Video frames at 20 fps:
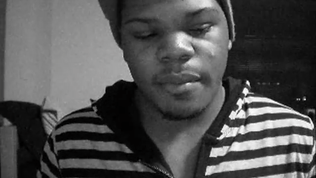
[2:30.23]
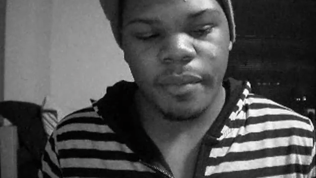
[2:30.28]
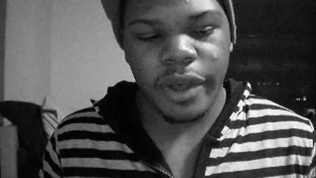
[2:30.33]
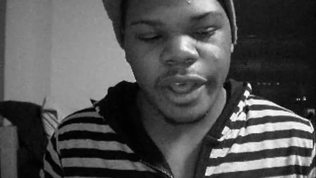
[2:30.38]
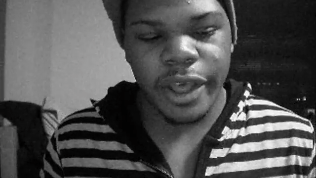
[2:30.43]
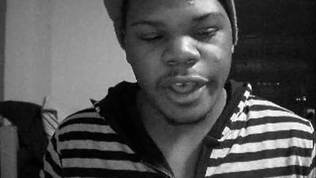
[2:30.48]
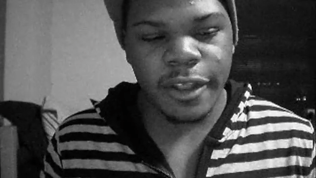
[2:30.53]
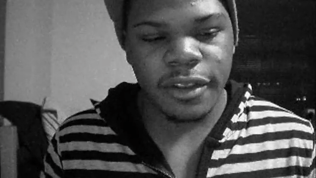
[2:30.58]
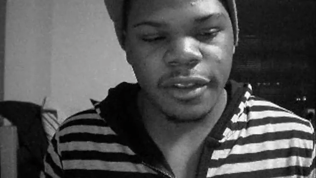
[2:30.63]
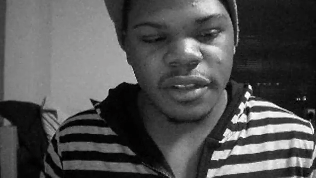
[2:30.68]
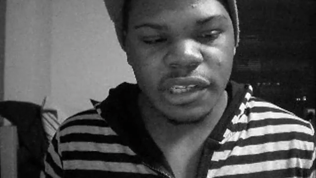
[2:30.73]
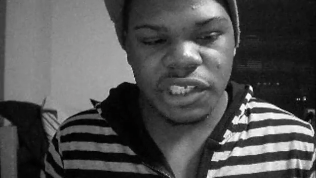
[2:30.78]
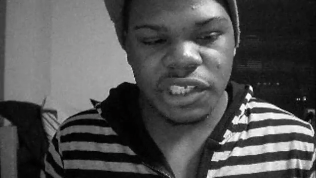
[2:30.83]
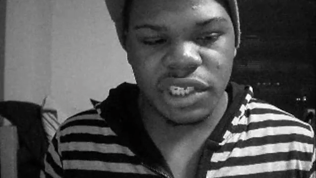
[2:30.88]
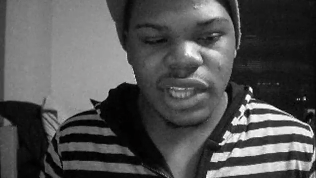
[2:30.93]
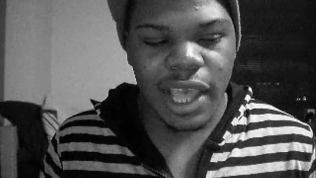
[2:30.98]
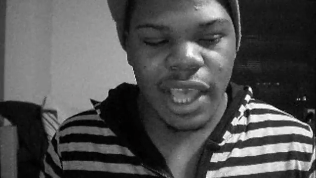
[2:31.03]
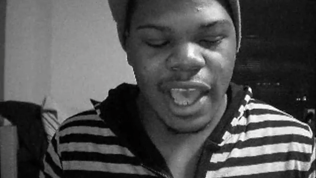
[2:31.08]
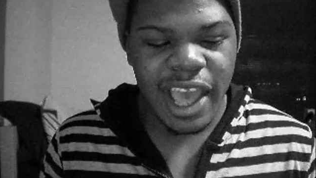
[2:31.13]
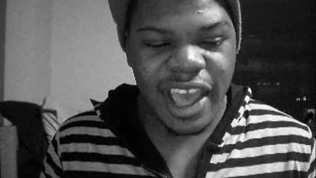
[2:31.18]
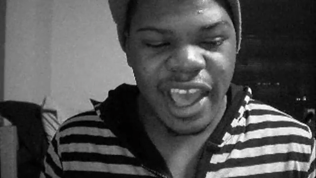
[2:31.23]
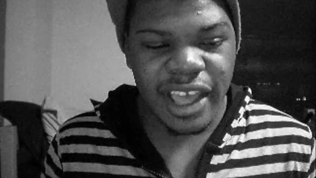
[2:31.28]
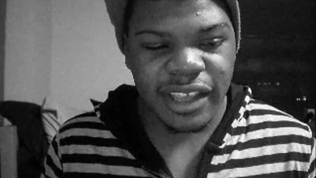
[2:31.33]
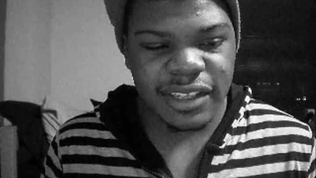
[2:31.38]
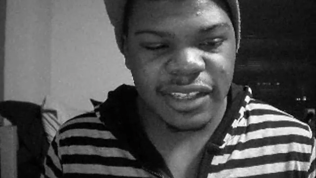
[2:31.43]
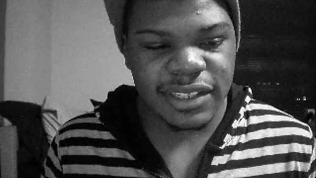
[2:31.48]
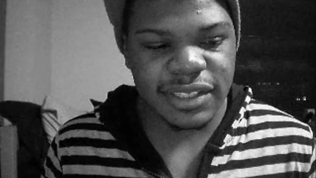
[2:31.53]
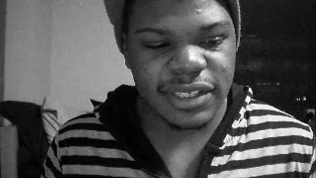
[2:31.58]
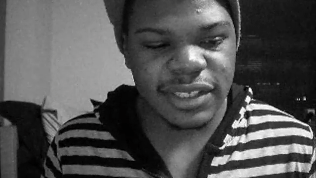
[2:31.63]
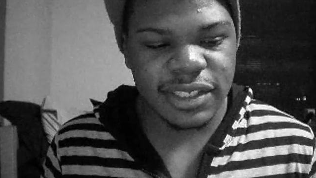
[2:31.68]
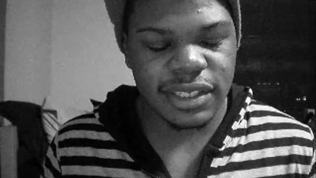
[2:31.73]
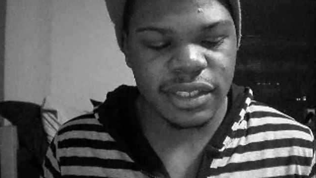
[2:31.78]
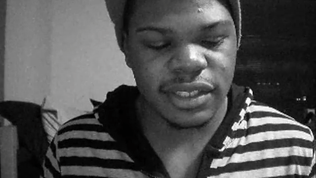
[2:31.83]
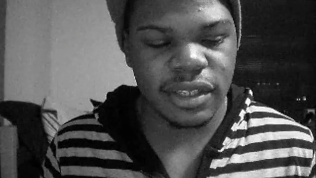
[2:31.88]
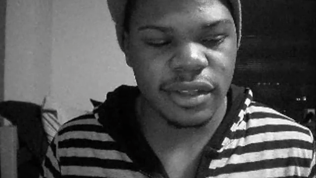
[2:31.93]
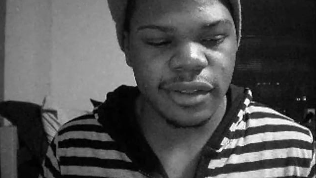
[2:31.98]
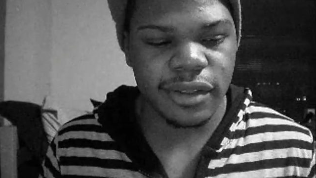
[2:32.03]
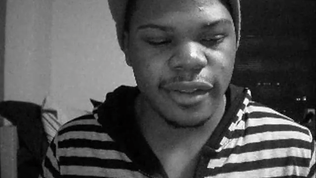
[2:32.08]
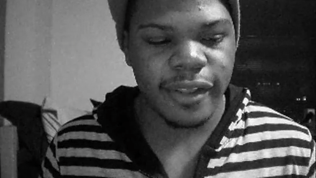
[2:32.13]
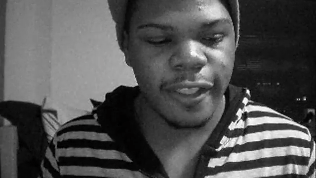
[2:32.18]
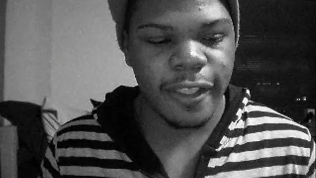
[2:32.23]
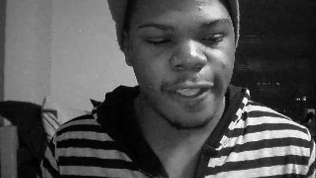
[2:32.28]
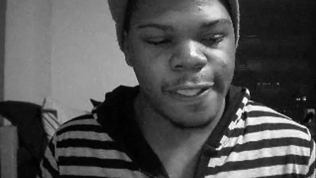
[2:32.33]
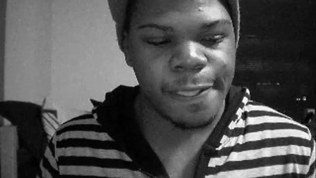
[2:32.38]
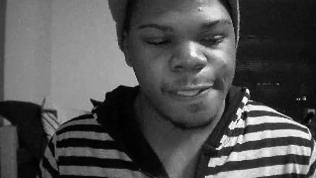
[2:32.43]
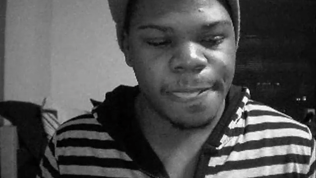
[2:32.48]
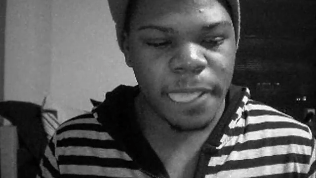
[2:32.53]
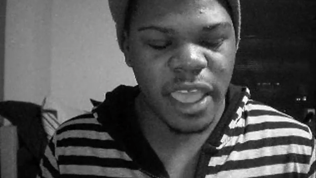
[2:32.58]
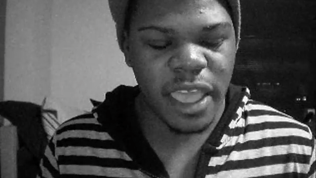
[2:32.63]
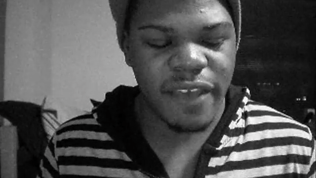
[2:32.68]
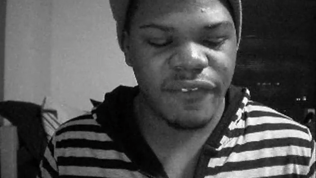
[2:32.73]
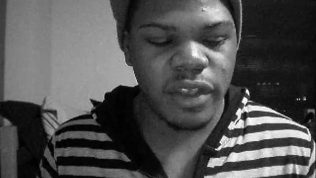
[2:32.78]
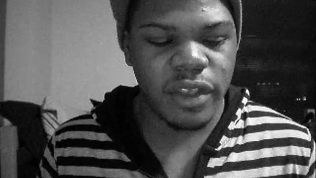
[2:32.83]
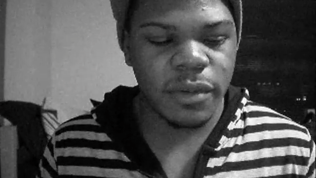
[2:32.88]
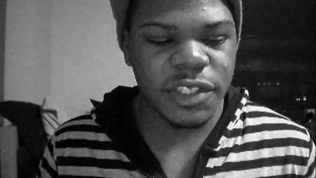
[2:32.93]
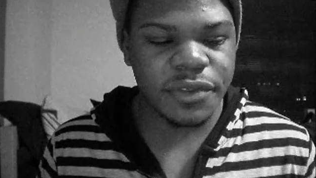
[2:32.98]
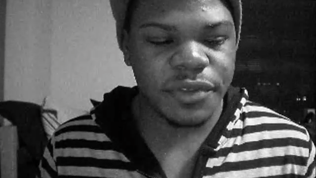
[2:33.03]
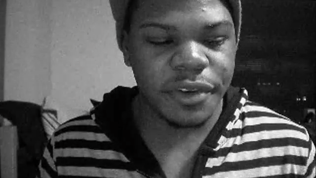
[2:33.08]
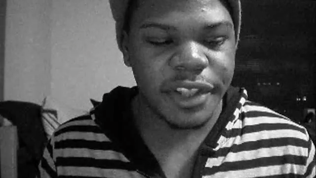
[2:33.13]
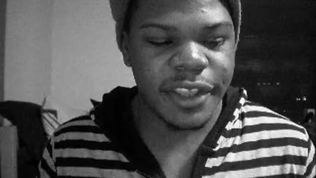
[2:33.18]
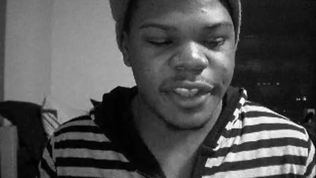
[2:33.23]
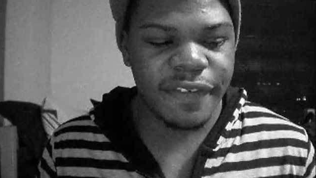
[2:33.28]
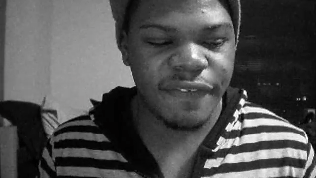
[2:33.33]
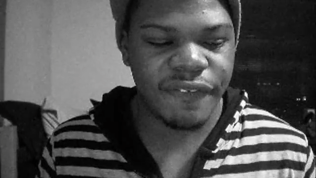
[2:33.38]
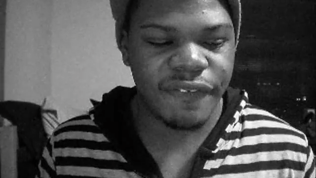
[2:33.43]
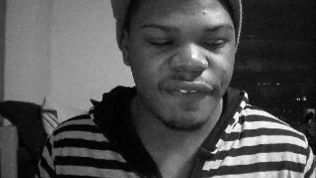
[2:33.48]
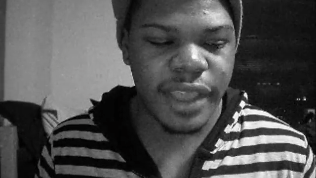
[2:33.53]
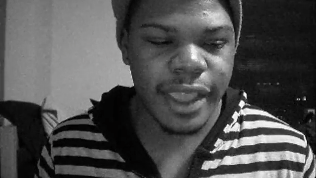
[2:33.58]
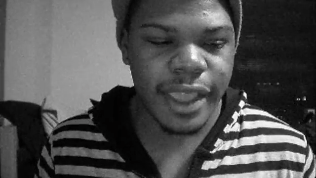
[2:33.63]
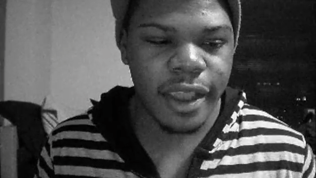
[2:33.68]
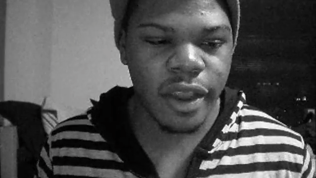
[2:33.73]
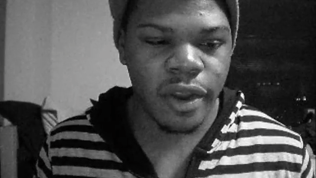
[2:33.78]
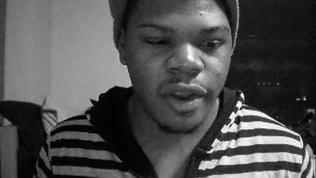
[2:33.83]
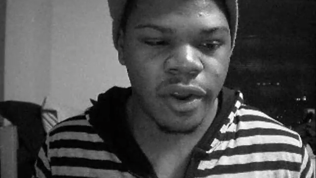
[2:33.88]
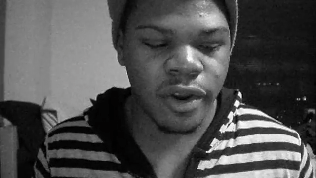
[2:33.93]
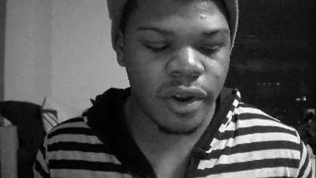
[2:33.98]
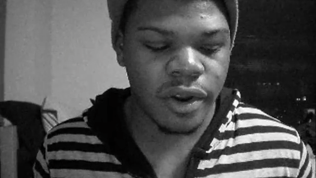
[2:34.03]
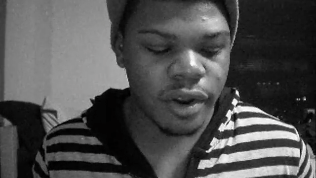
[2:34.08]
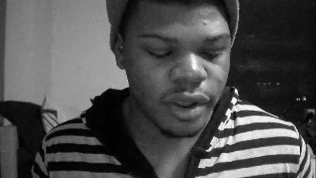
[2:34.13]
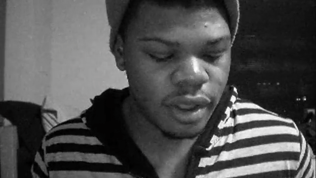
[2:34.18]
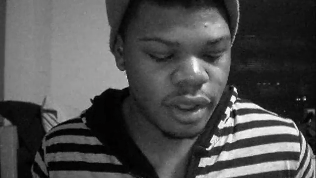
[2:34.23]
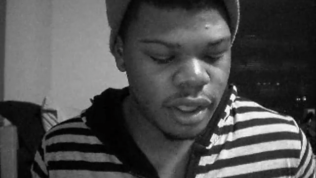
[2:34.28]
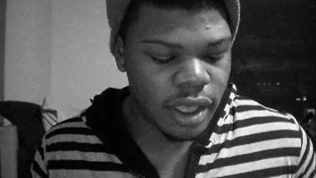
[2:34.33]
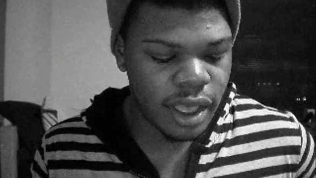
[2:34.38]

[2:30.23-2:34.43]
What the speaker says: But she asked if it was really fair